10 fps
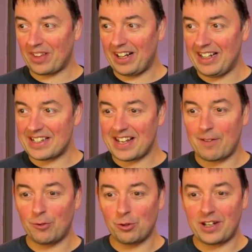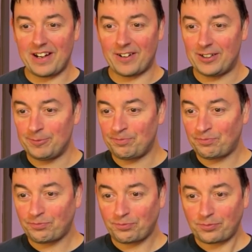Let's have a look here.
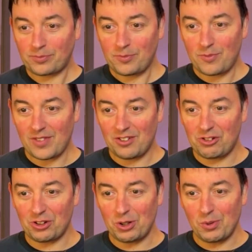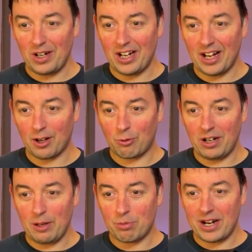So
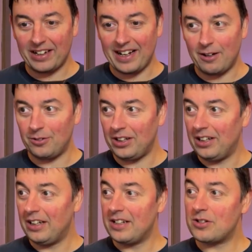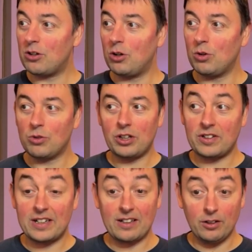quickly breakdown. So the
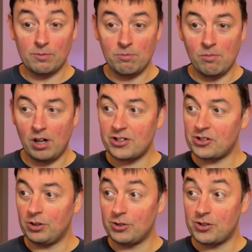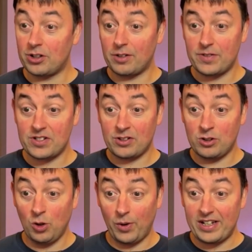title, The Marginal Service,
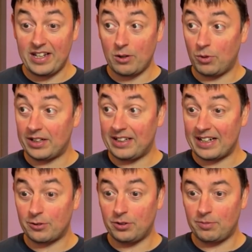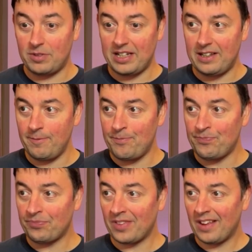no idea what that could mean.
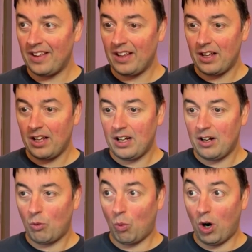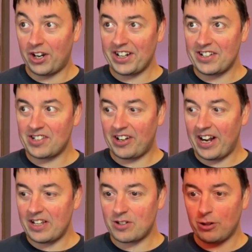Warning
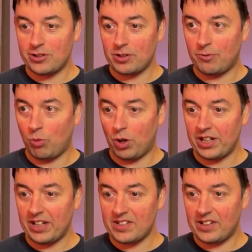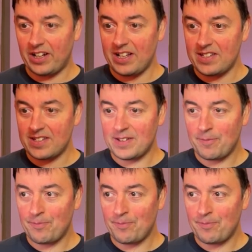signs, lots of warning signs.